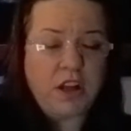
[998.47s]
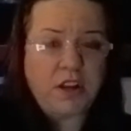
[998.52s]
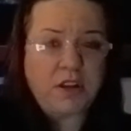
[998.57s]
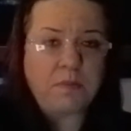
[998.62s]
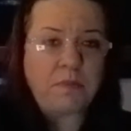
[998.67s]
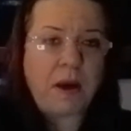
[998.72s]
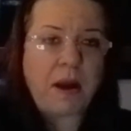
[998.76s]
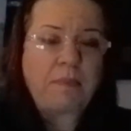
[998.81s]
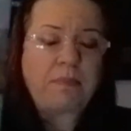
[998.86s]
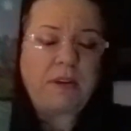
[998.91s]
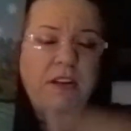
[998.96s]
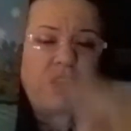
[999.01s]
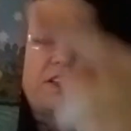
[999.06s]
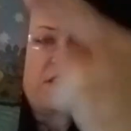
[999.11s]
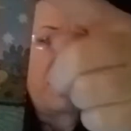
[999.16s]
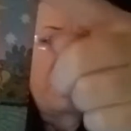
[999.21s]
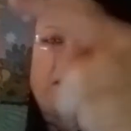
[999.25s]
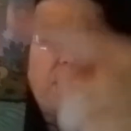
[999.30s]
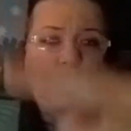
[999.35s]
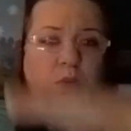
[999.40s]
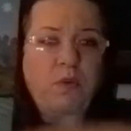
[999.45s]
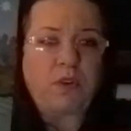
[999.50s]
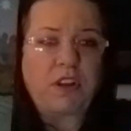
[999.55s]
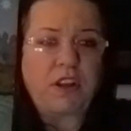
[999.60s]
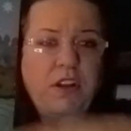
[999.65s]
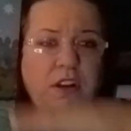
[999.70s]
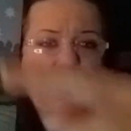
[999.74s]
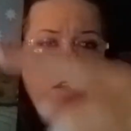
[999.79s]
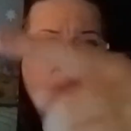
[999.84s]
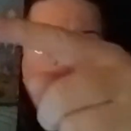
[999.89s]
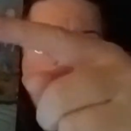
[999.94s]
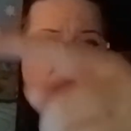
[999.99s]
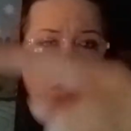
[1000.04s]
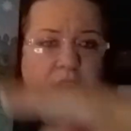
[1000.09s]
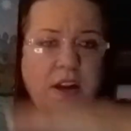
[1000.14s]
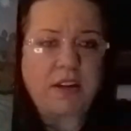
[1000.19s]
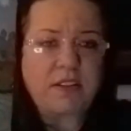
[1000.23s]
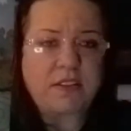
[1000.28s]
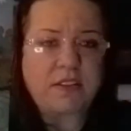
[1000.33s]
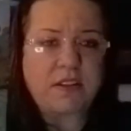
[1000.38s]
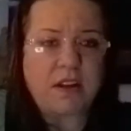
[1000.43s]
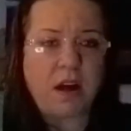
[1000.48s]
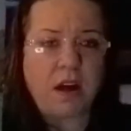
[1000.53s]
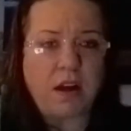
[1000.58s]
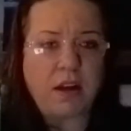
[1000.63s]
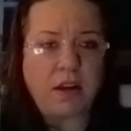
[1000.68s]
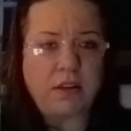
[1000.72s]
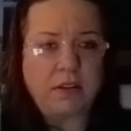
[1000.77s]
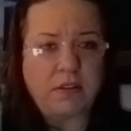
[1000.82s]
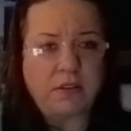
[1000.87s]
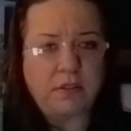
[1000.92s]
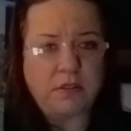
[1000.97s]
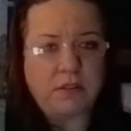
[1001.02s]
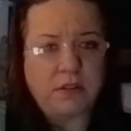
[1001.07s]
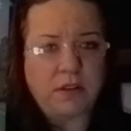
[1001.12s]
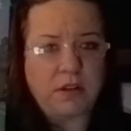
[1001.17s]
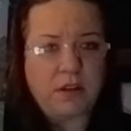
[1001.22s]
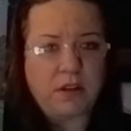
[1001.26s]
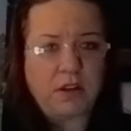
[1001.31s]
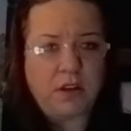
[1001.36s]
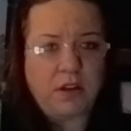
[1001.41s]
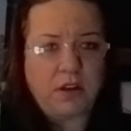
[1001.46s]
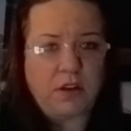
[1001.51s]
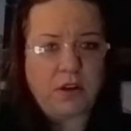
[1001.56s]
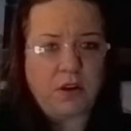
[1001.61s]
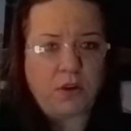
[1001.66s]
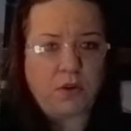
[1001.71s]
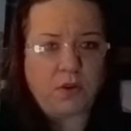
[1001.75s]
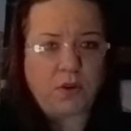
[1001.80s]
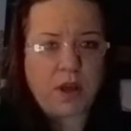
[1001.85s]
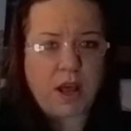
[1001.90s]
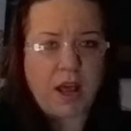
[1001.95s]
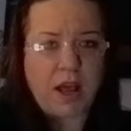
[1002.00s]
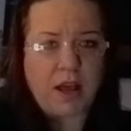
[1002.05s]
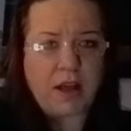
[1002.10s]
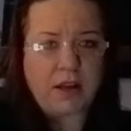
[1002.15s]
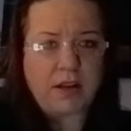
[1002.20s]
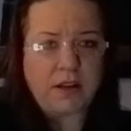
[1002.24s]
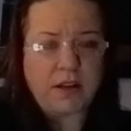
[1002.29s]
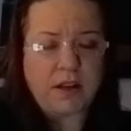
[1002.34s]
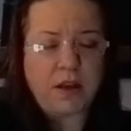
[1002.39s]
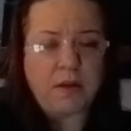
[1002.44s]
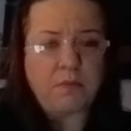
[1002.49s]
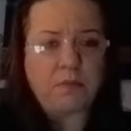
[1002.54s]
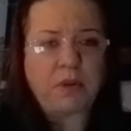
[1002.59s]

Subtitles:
You might be dealing with an Aquarius sign, okay?